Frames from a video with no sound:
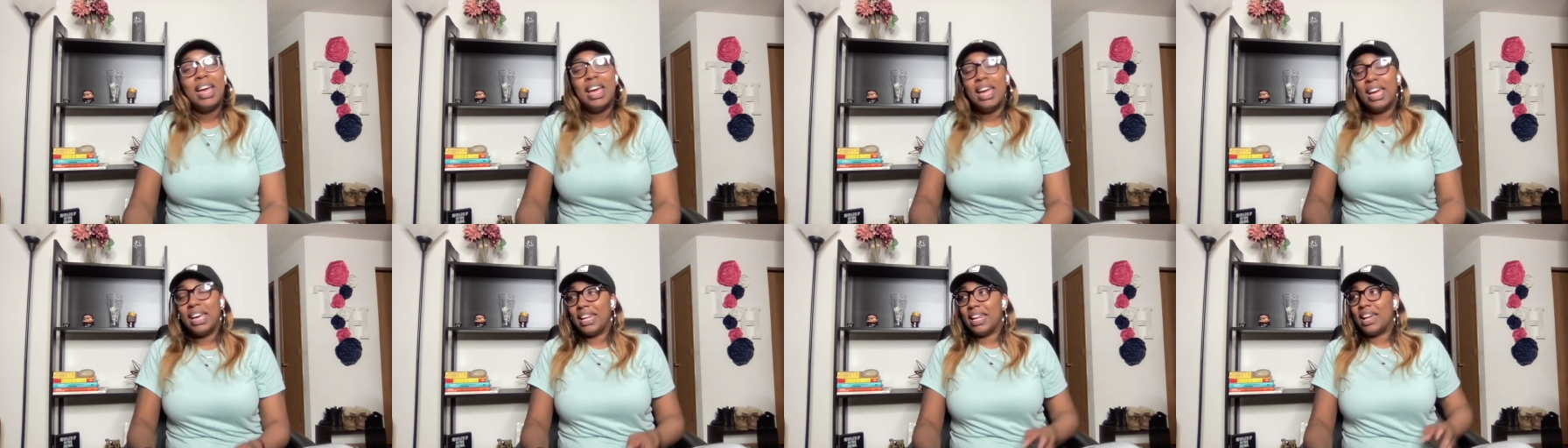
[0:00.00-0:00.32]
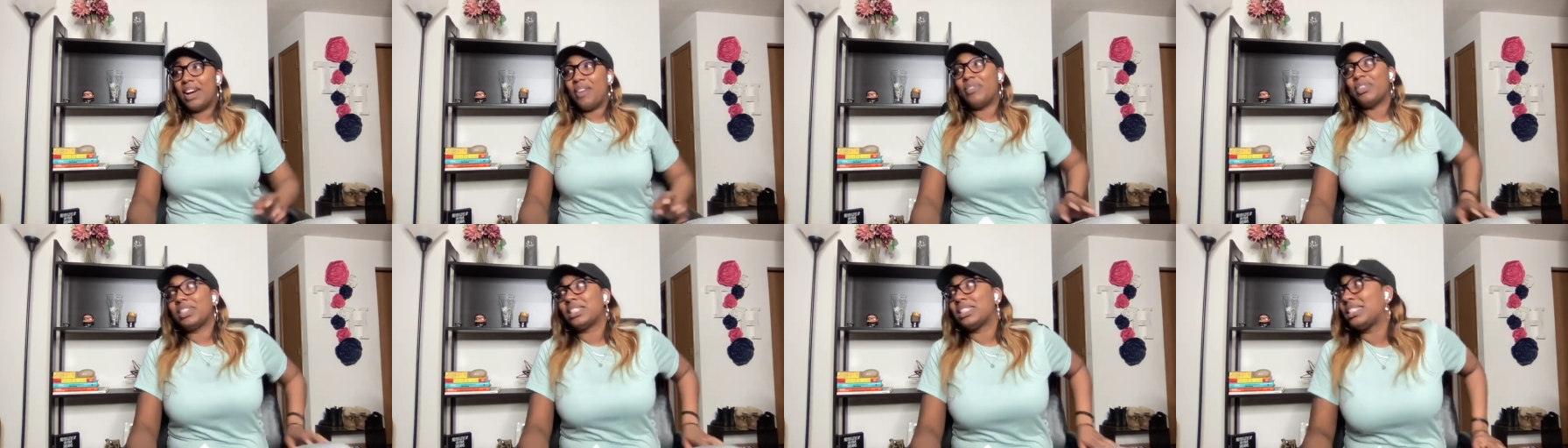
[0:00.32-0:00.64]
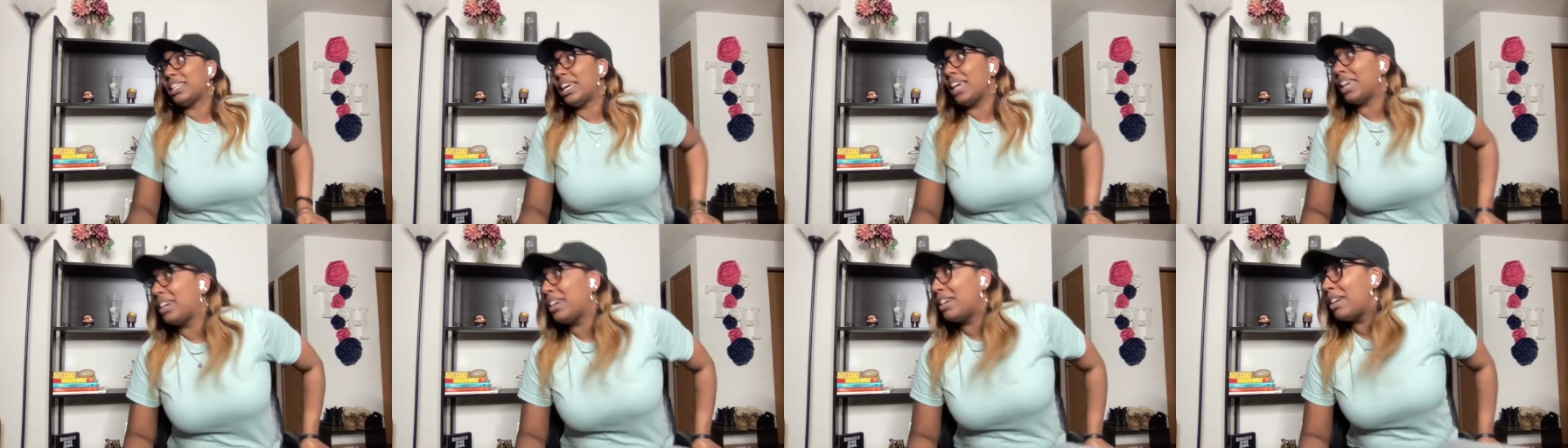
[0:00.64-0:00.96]
And I was
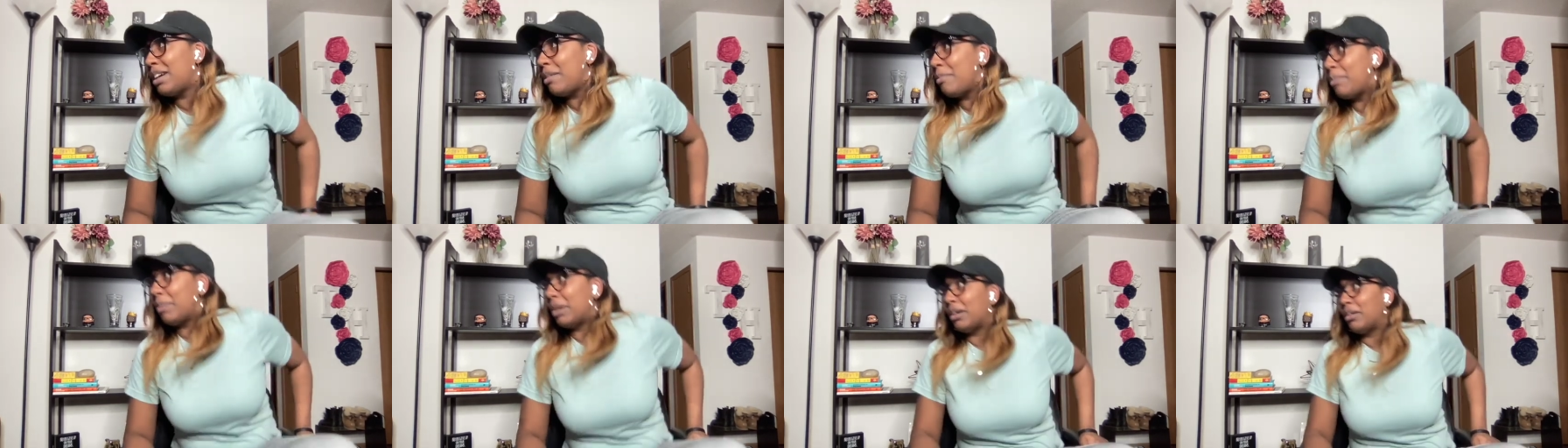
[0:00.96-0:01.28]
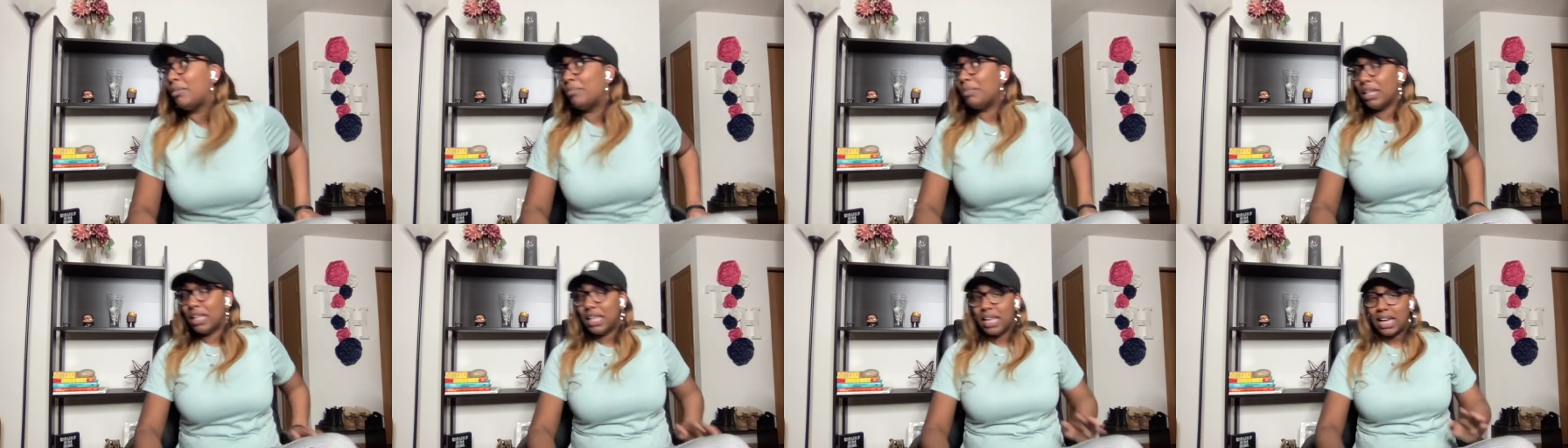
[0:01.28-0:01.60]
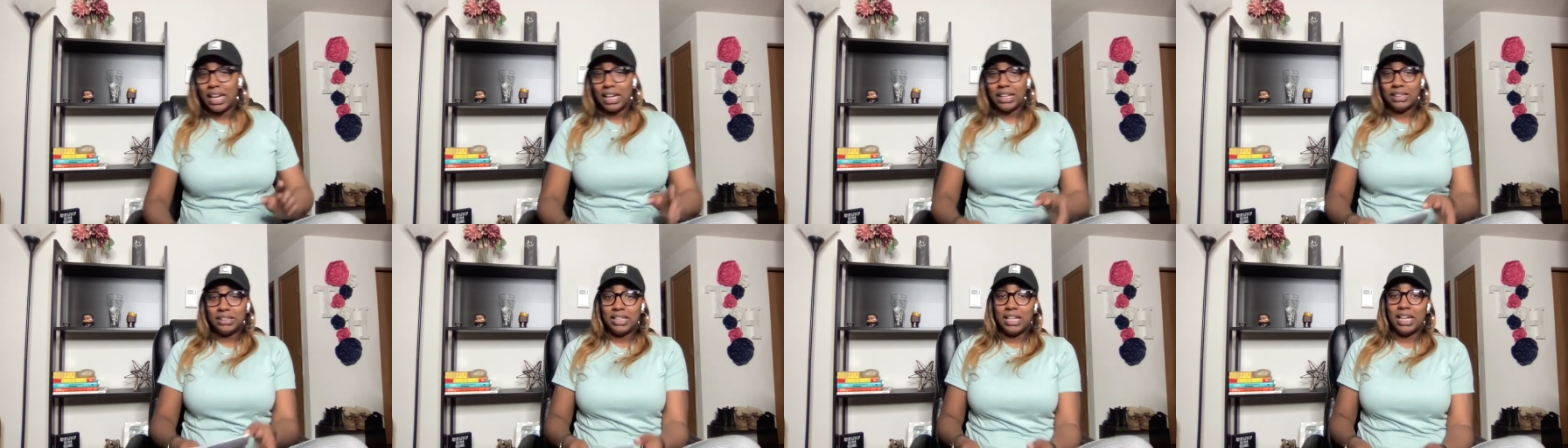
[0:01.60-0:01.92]
like, come on,
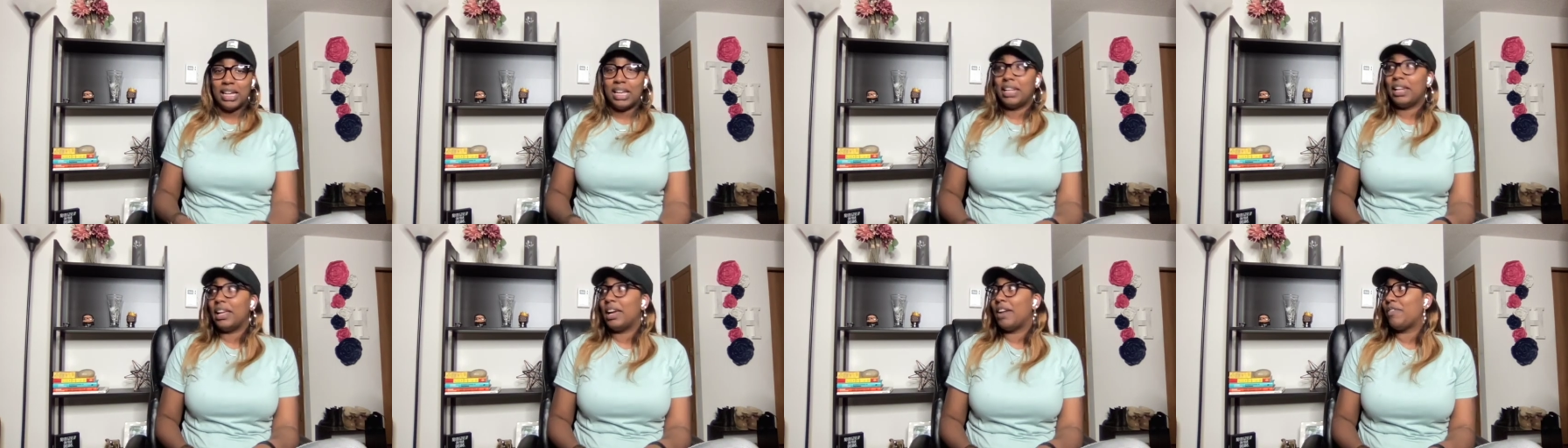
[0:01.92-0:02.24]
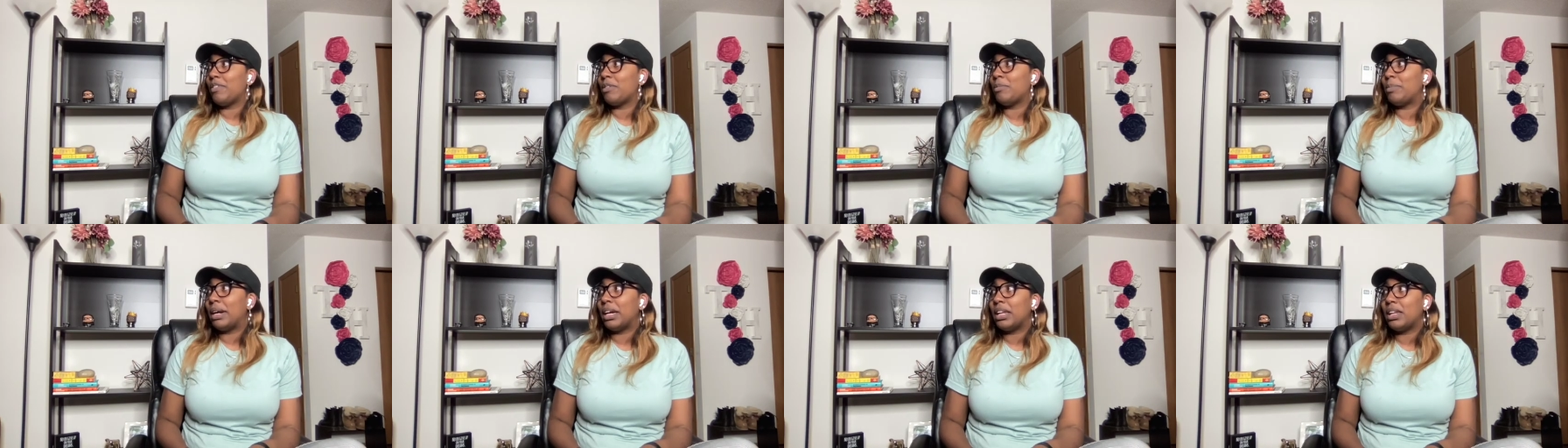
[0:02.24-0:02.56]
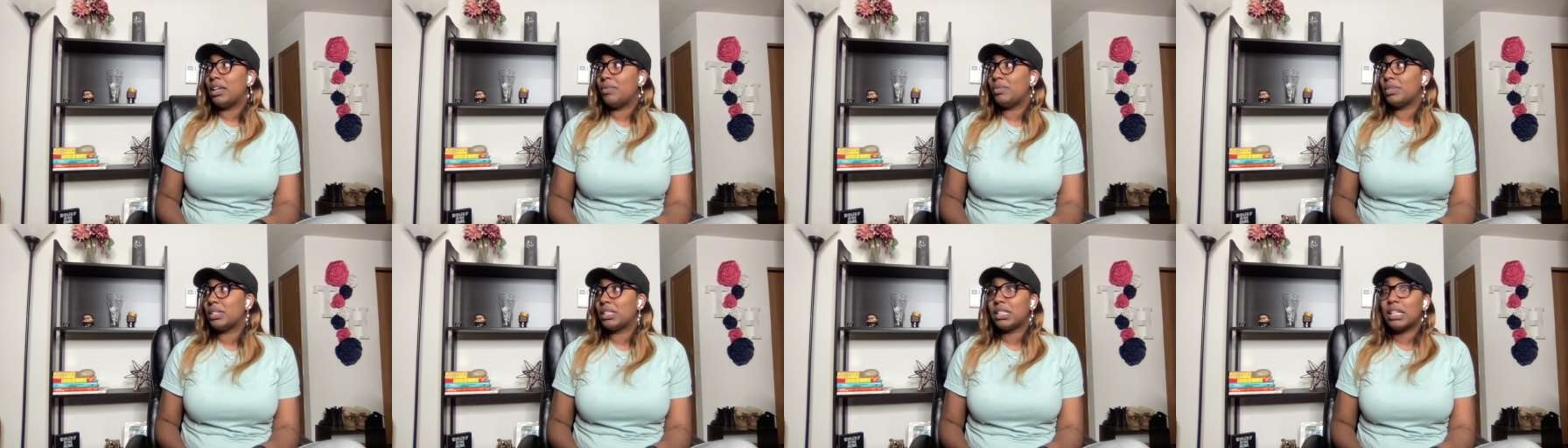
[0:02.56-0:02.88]
Michaela. And
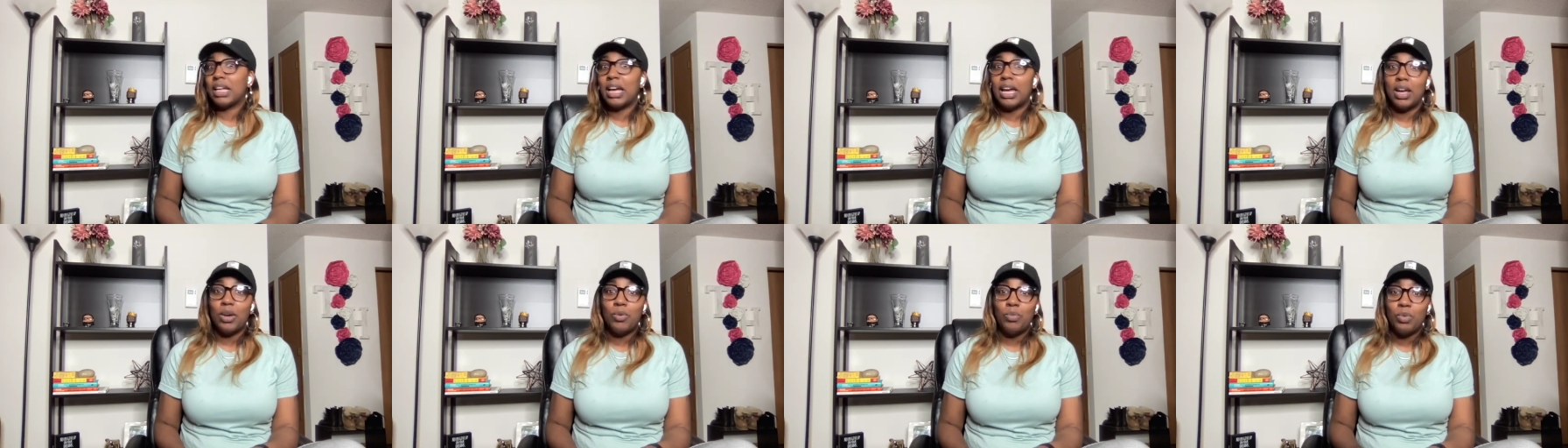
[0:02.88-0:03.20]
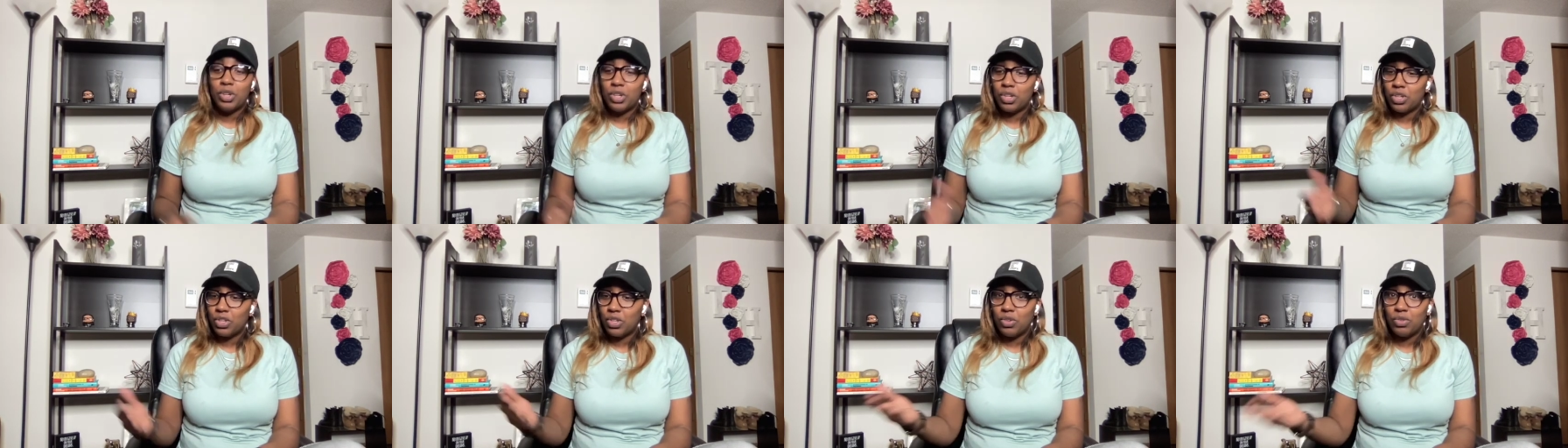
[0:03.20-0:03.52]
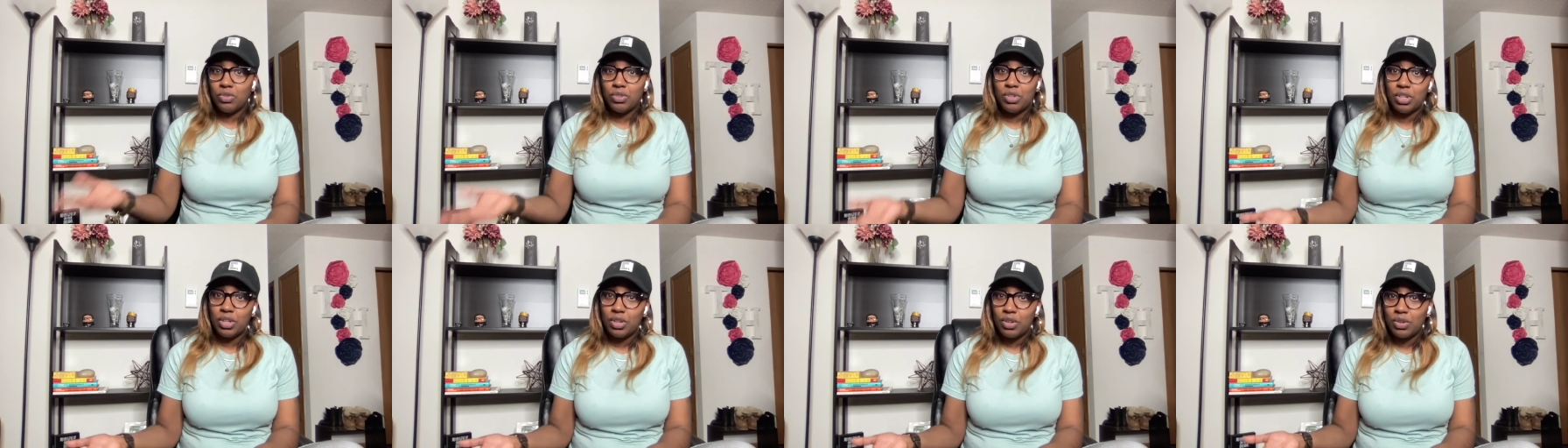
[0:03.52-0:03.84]
everybody was like, what are
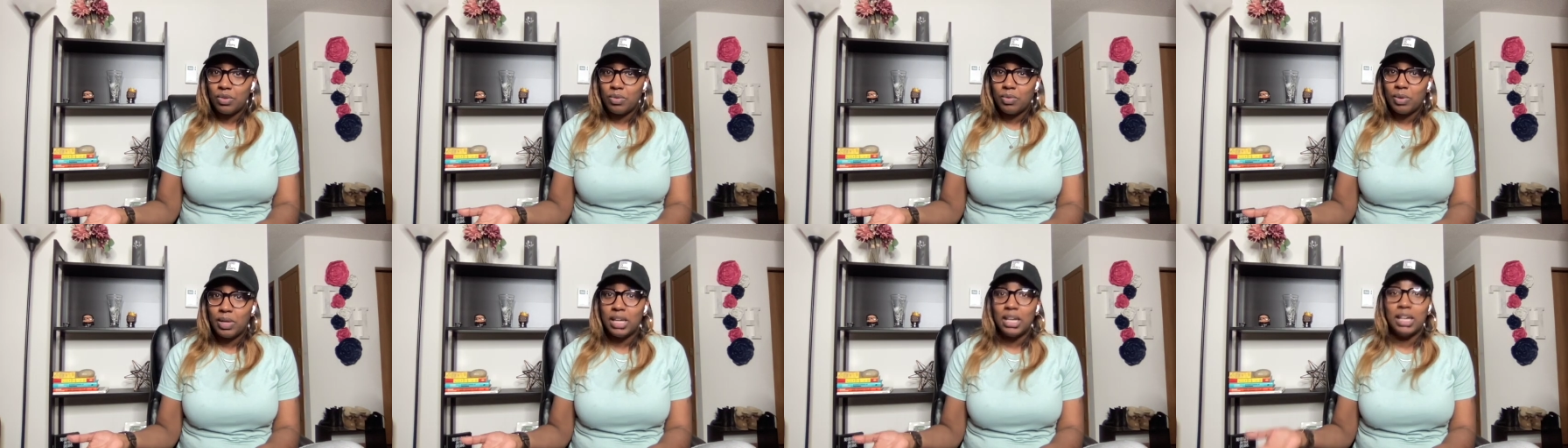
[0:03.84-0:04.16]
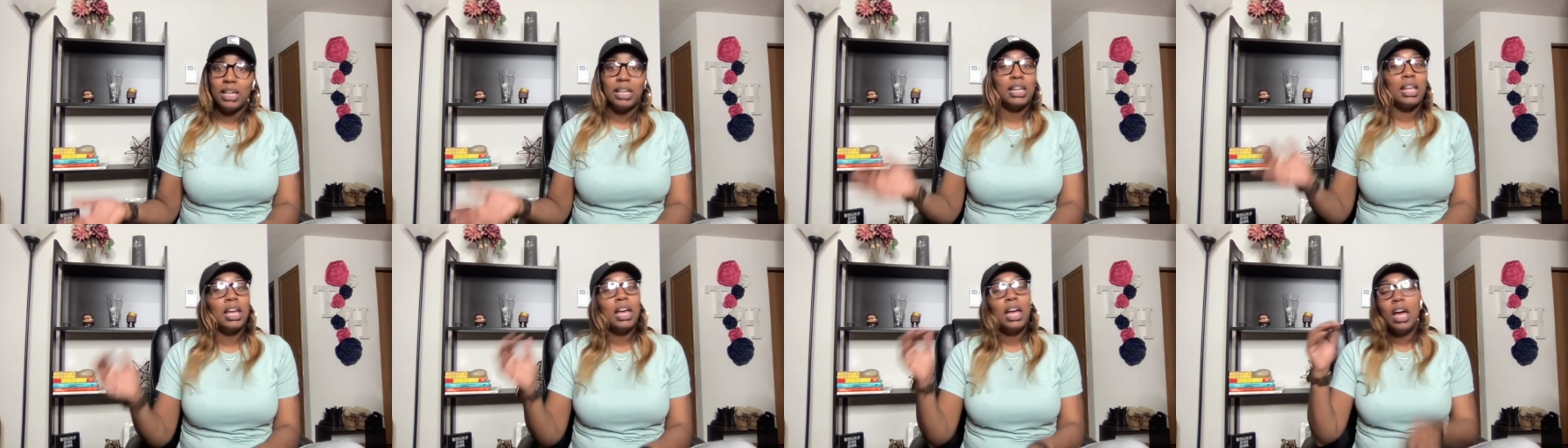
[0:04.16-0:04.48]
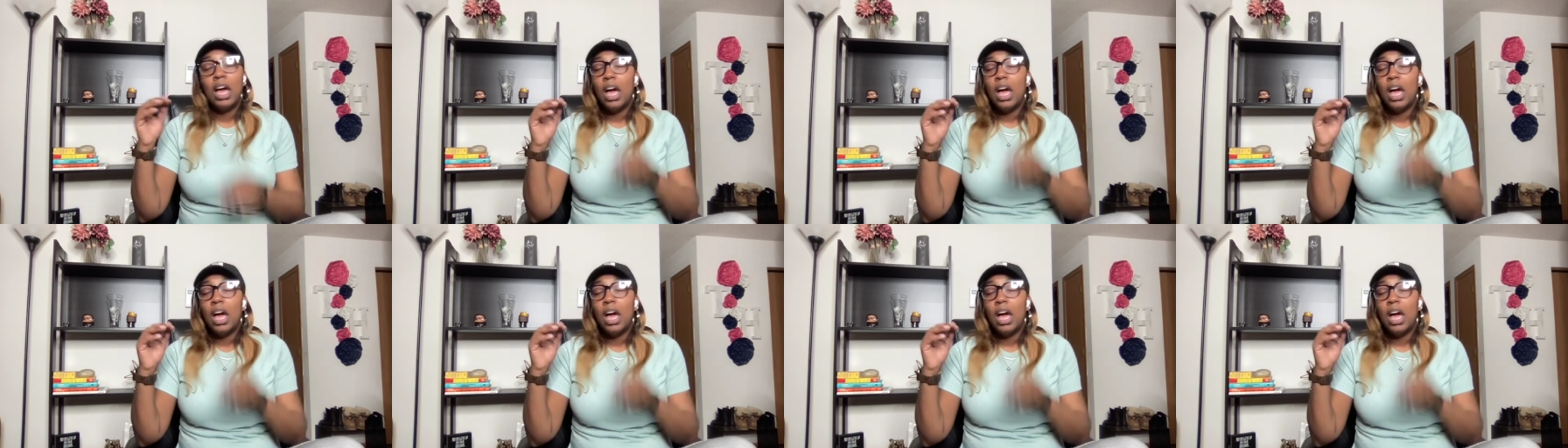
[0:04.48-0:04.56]
you doing?